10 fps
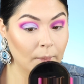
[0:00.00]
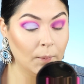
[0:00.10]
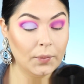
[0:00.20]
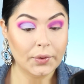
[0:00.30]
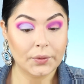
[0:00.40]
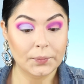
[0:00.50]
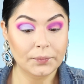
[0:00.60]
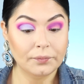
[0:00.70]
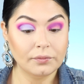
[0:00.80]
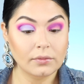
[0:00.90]
Boom.
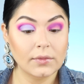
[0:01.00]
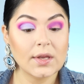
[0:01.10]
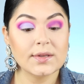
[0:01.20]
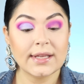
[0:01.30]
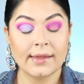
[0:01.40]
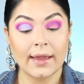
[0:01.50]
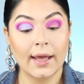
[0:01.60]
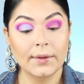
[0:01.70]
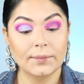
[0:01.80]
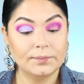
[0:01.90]
You seen
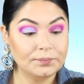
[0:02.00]
that?